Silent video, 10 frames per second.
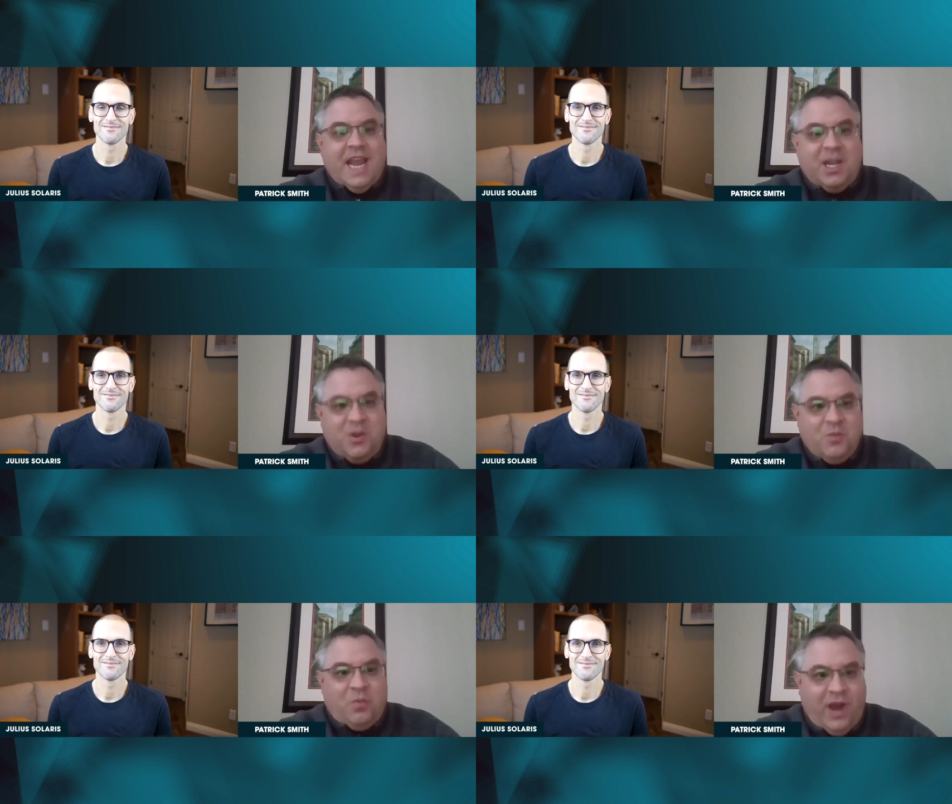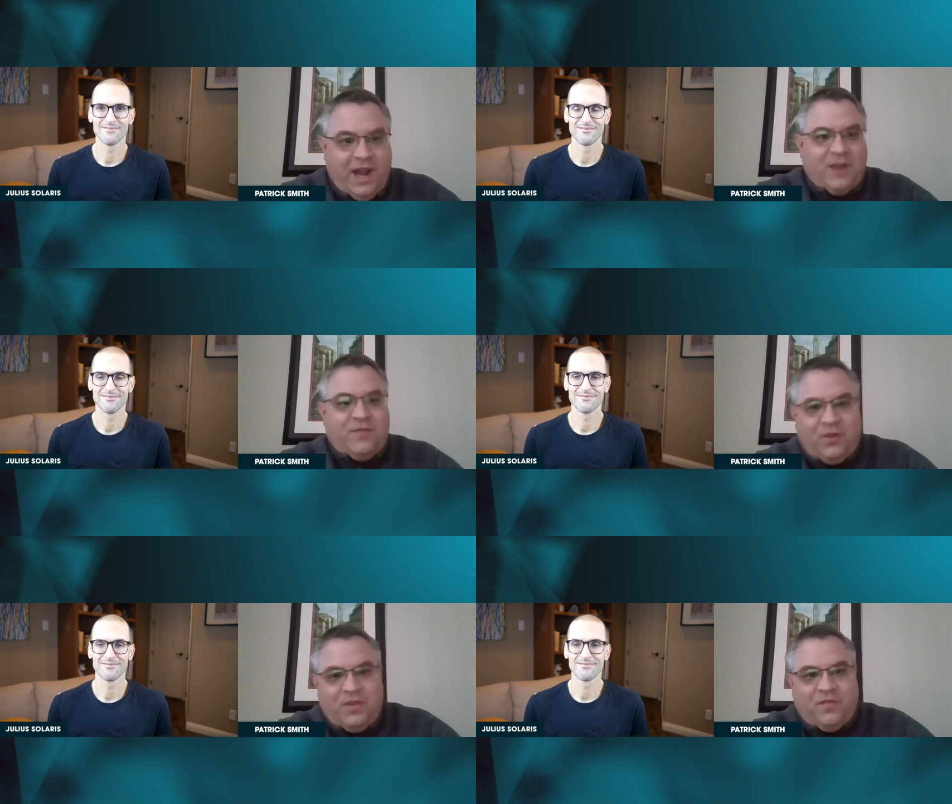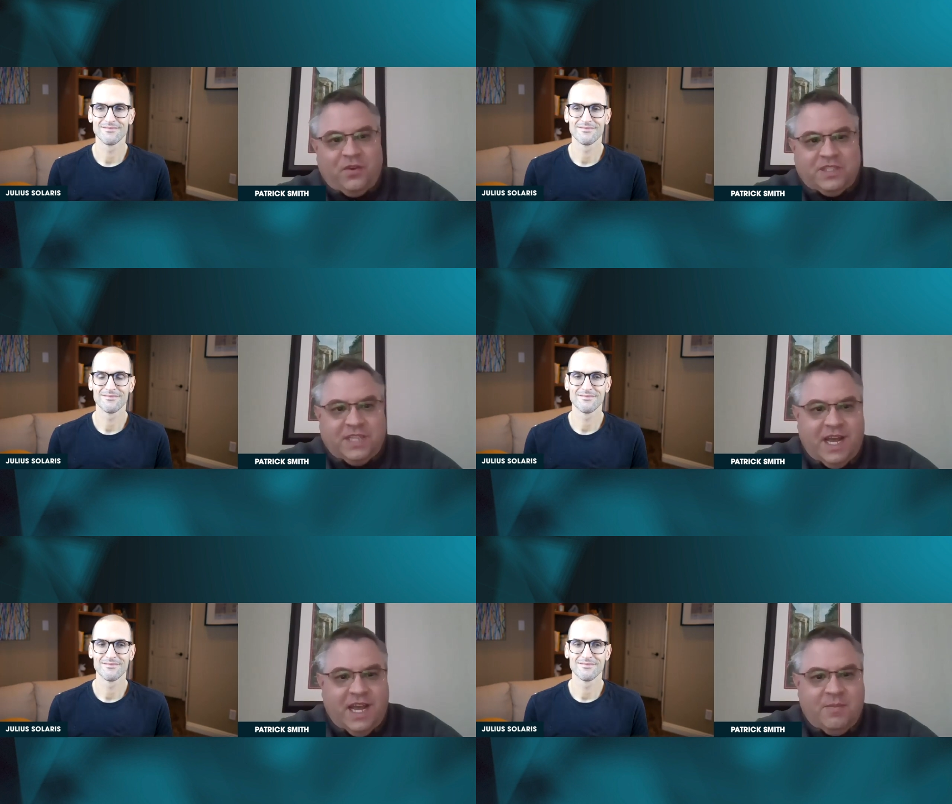Speaker 1: a new product for the first
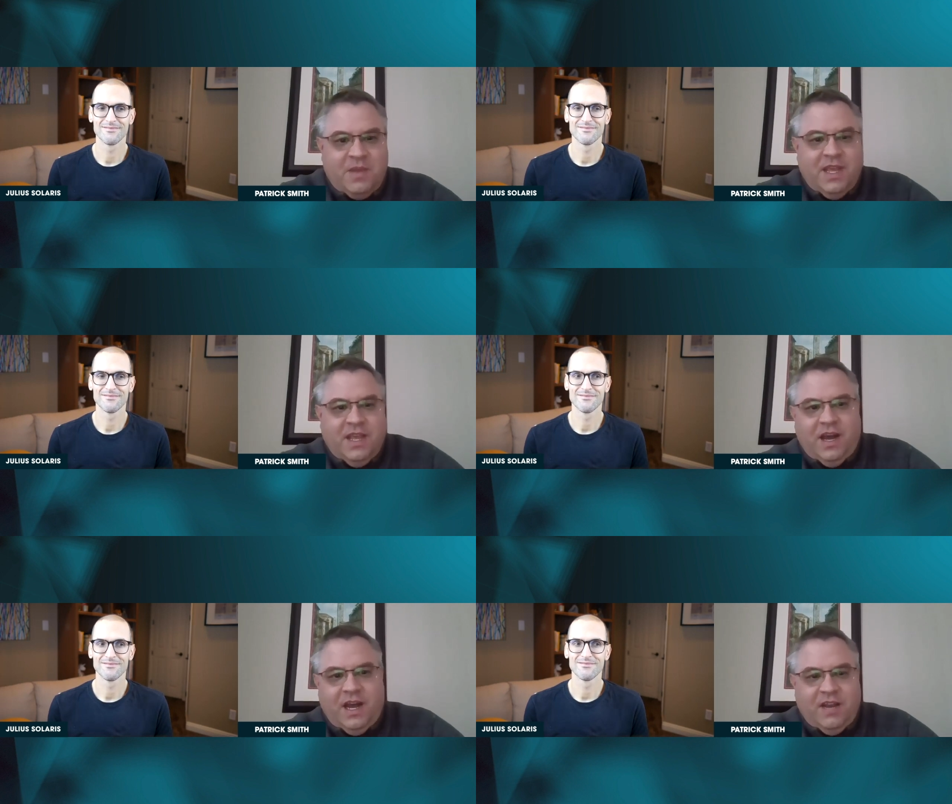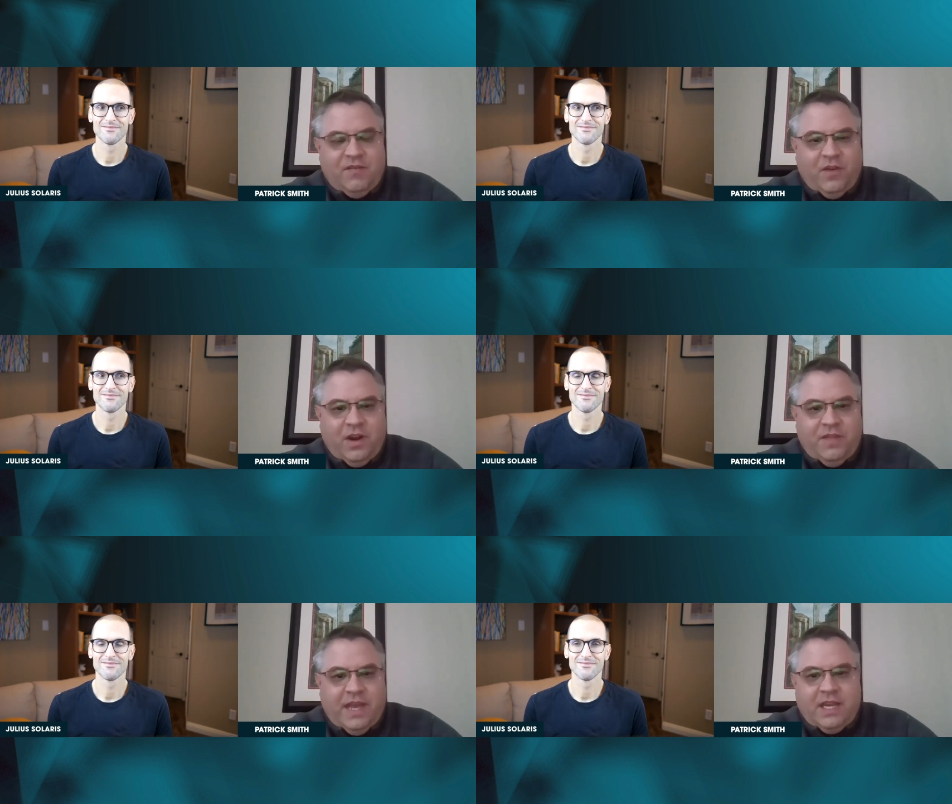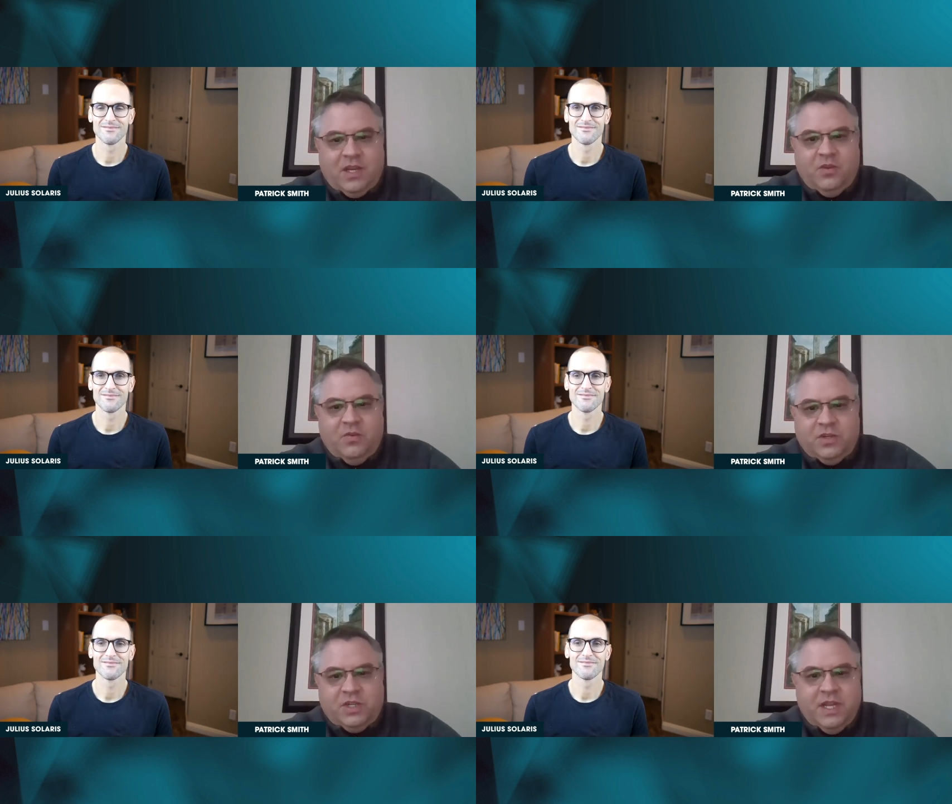time uh, in front of that
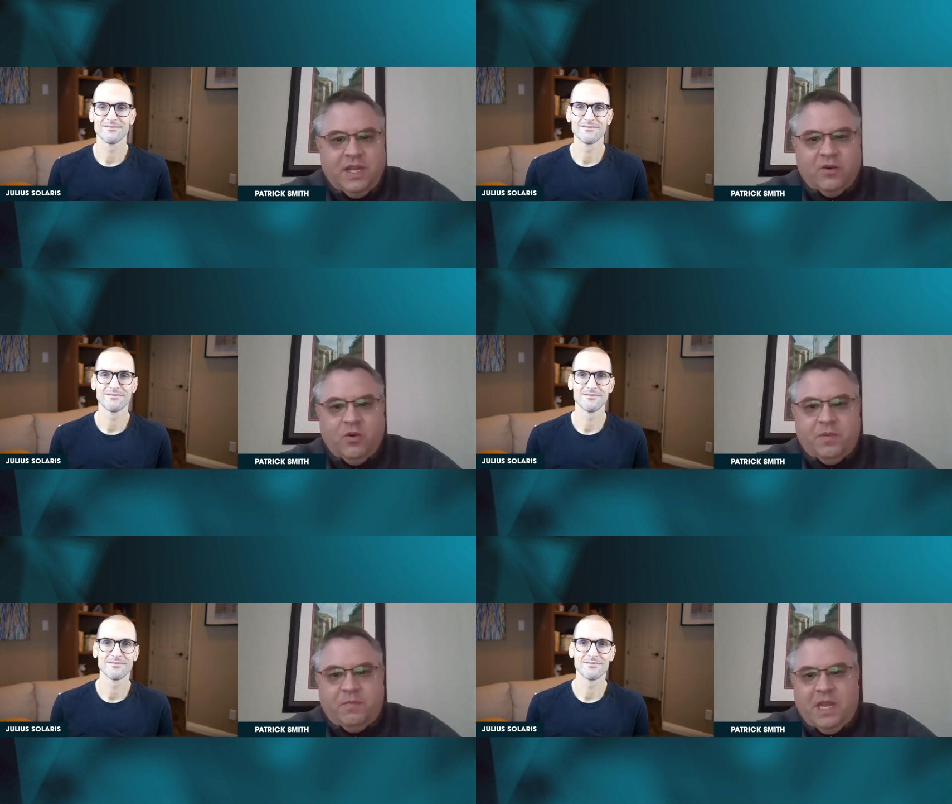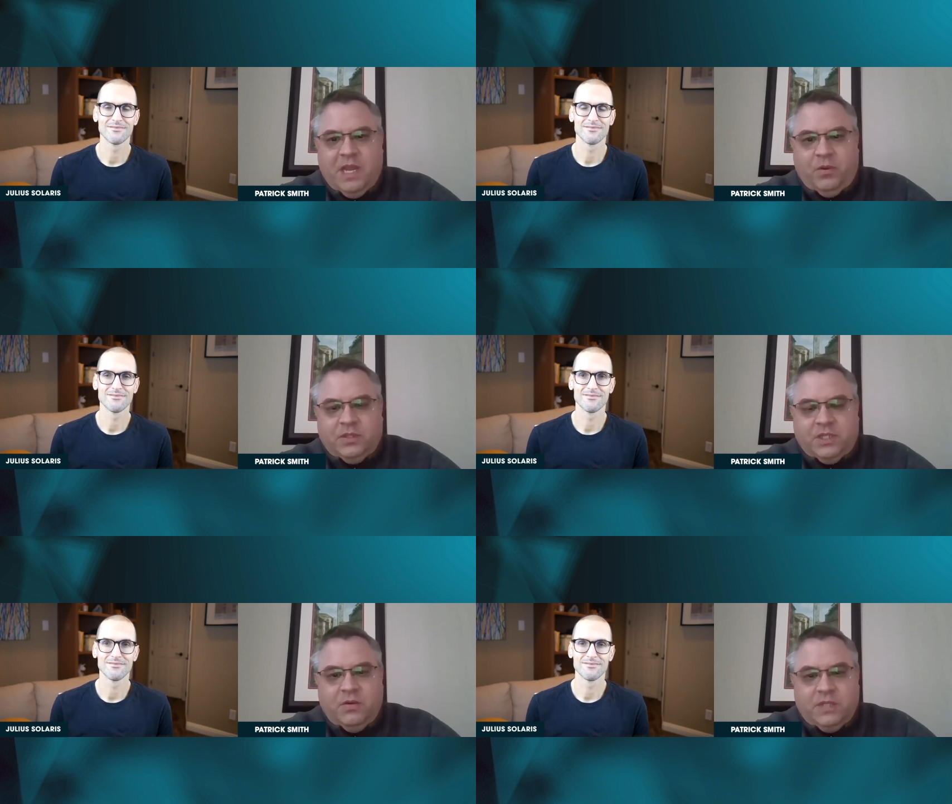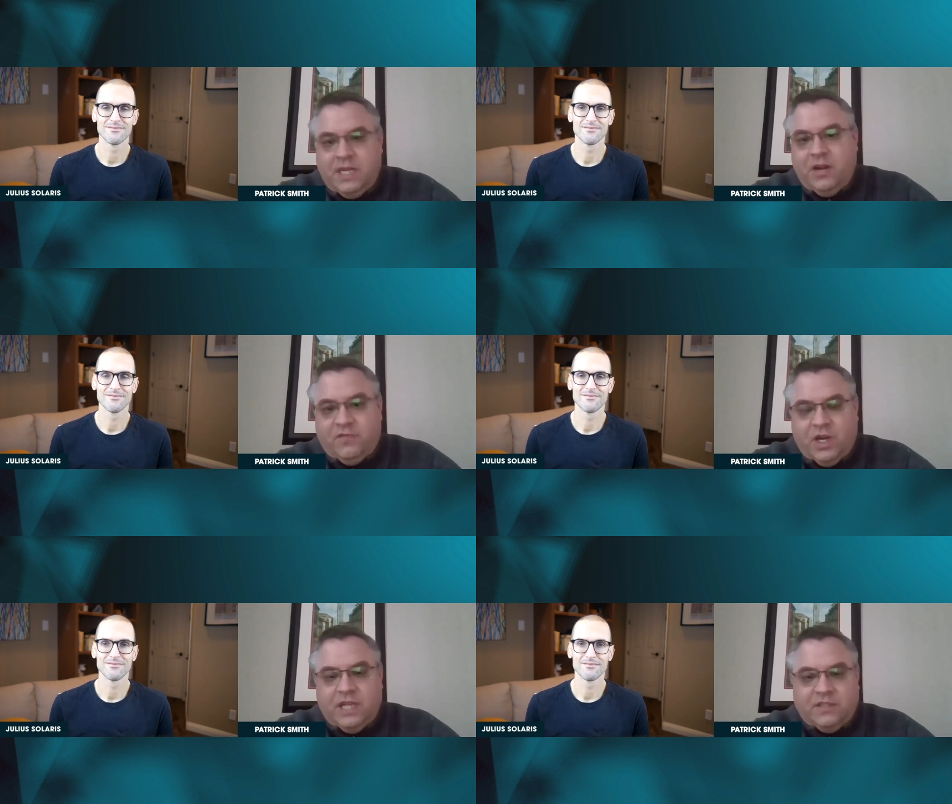huge group of people. So it was a year of
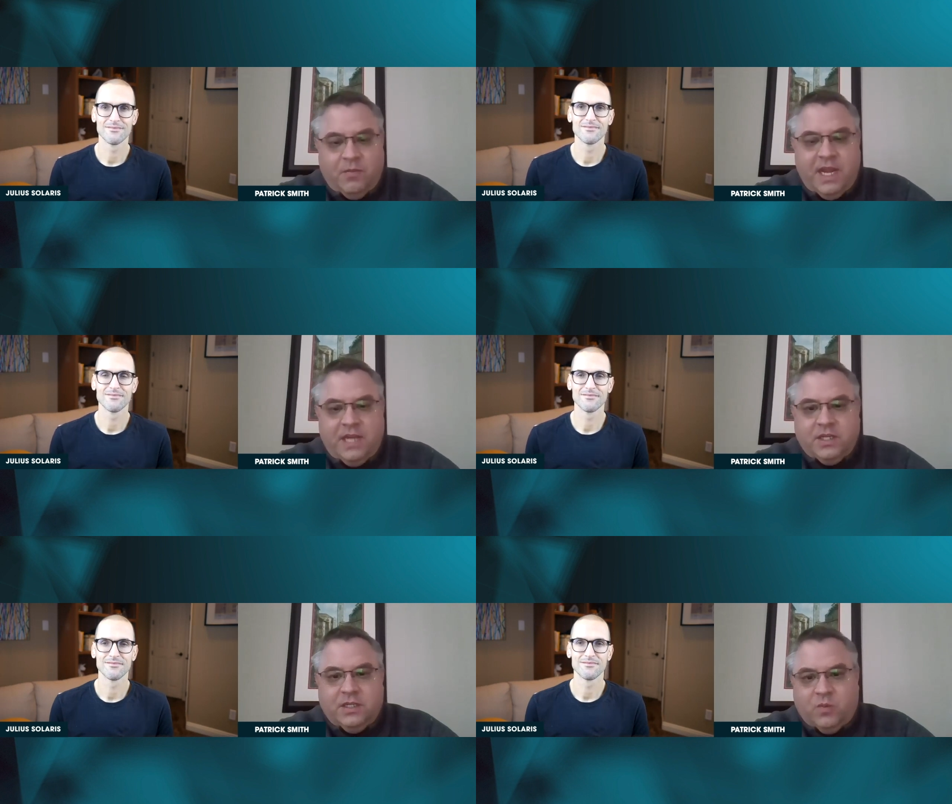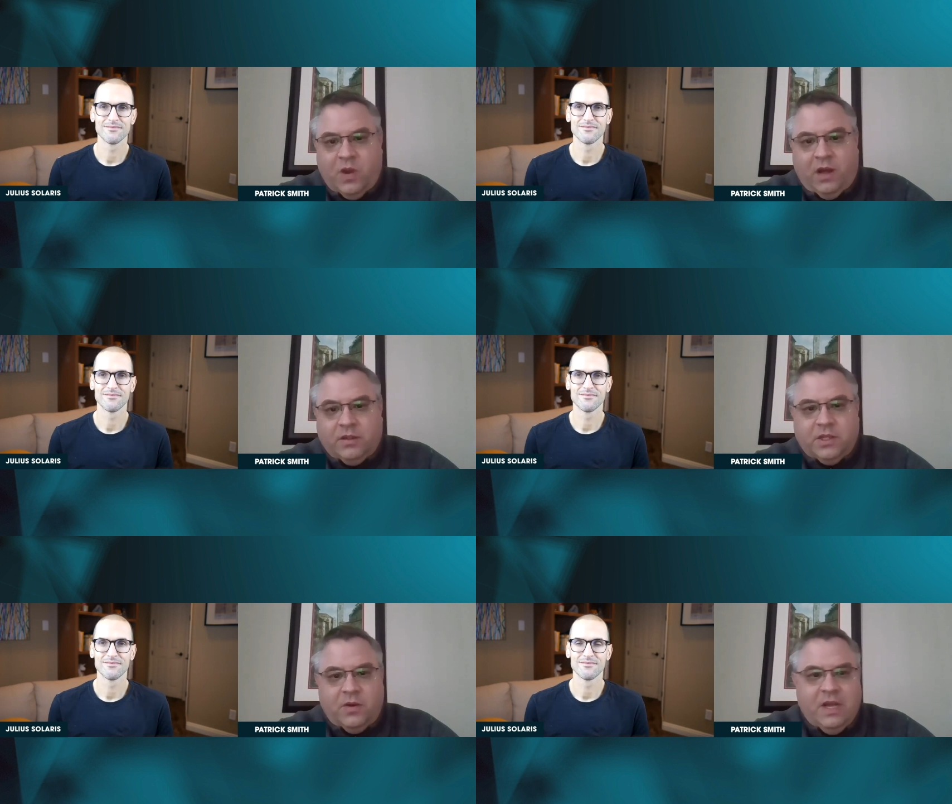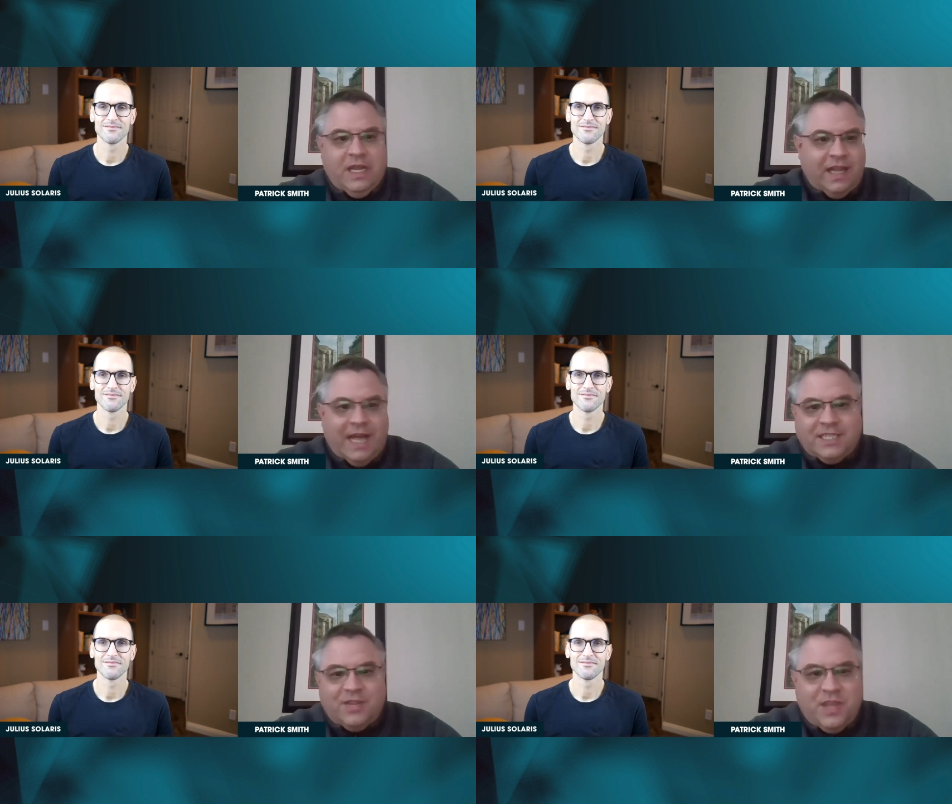transformation as well. So lots of